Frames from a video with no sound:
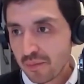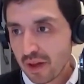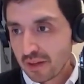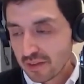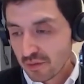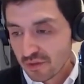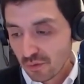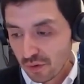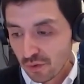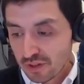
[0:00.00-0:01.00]
In terms of
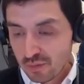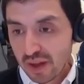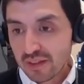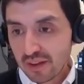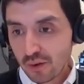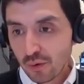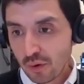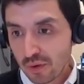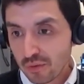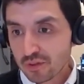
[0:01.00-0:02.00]
what's pending or
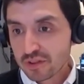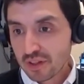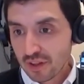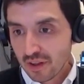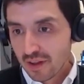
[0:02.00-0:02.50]
what we will see